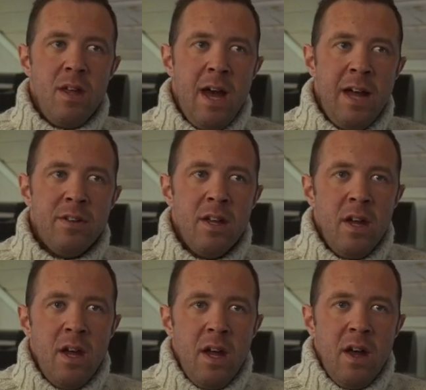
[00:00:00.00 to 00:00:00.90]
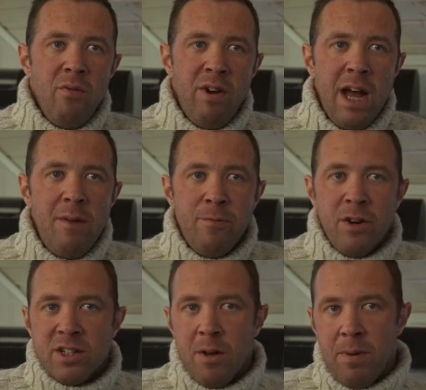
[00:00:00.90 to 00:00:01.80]
And when I'm,
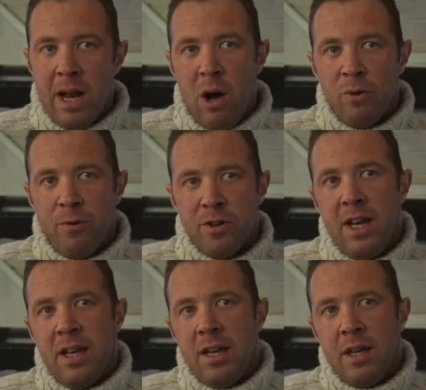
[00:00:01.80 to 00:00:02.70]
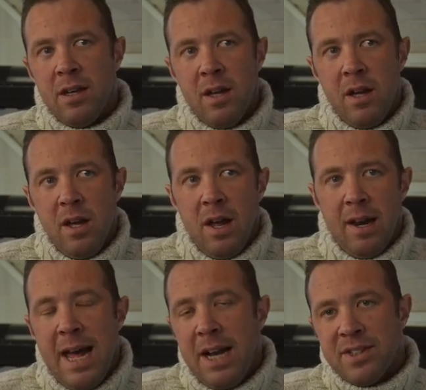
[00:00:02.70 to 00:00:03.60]
for example, out for taking
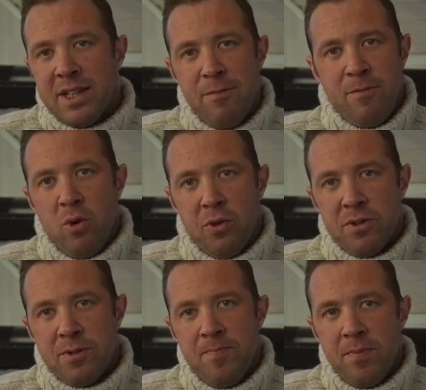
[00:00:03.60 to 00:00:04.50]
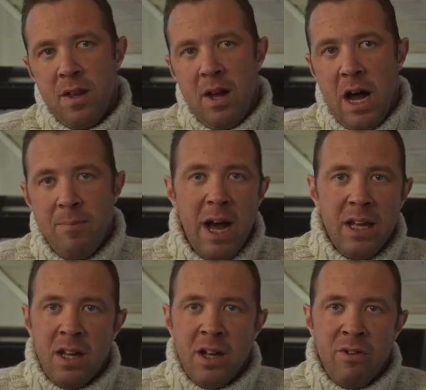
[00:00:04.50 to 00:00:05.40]
landscape photos, I'm
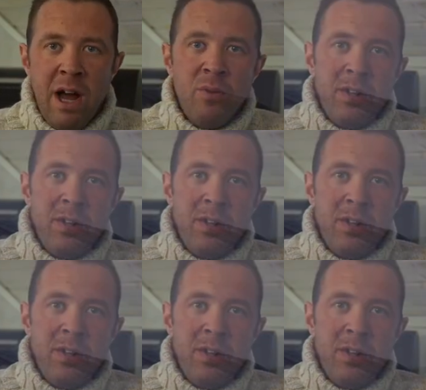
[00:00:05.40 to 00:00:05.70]
hiking around